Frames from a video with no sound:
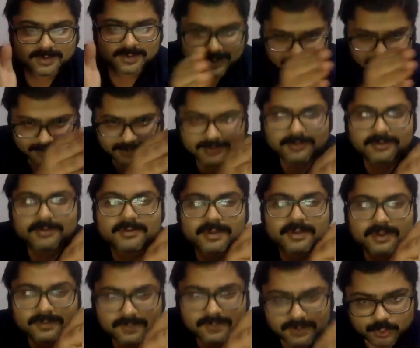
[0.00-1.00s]
in
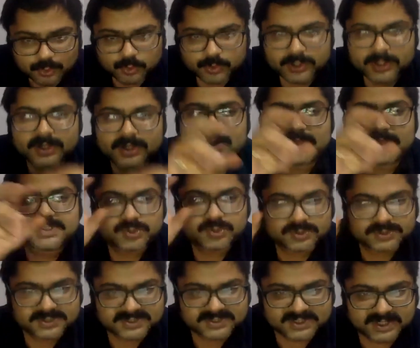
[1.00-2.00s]
the union list or
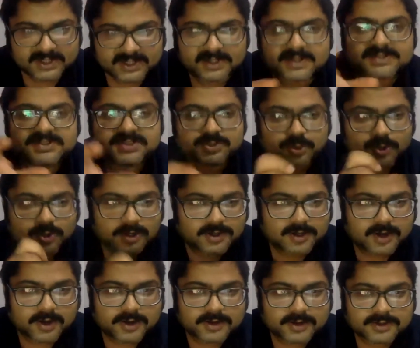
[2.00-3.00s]
the state list or the
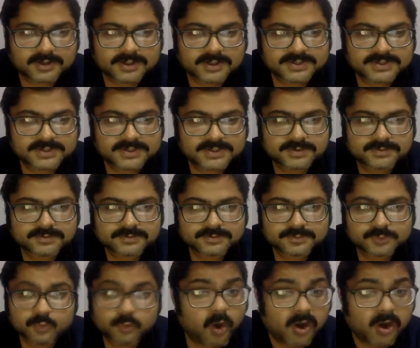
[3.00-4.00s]
concurrent list.
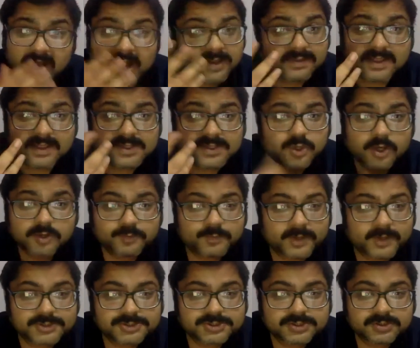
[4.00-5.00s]
What are things not
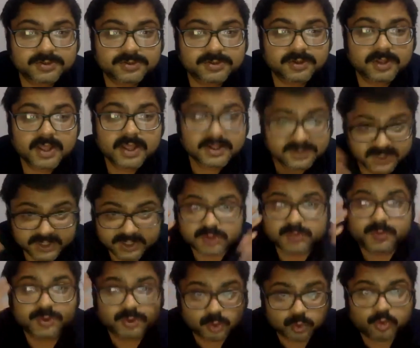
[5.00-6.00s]
mentioned? Things
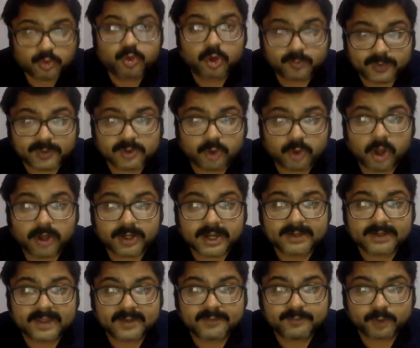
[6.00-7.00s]
which could not be thought
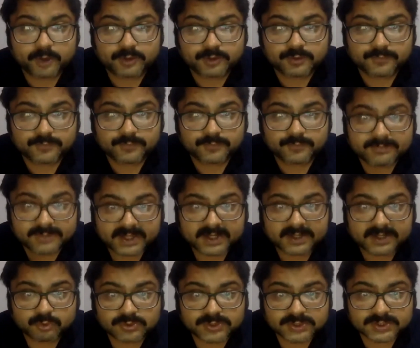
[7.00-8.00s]
at that point of time. That
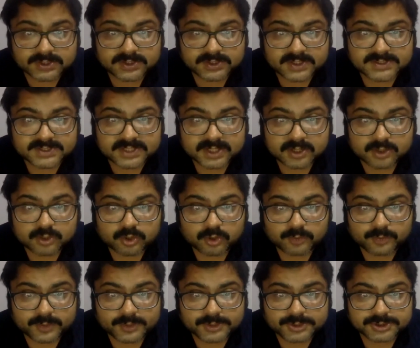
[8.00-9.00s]
are, those are the things that are
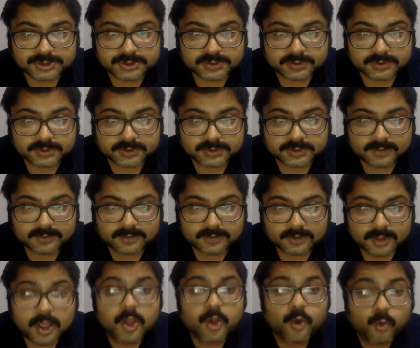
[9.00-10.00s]
not mentioned, right?
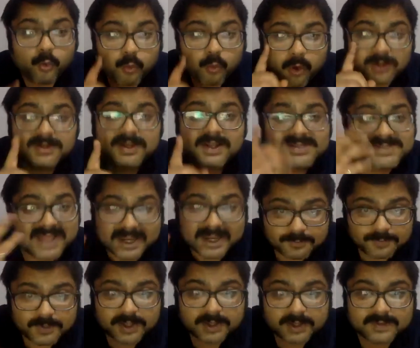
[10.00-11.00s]
What does that
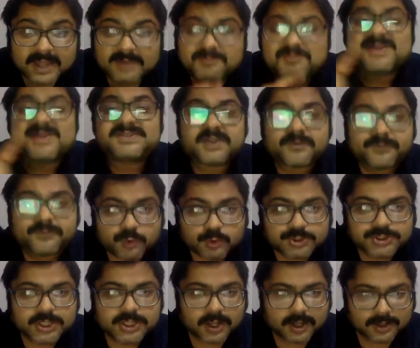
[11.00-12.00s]
mean? That means the
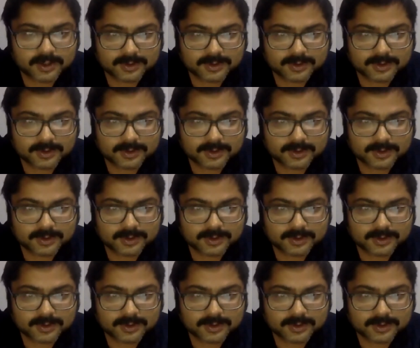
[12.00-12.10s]
future.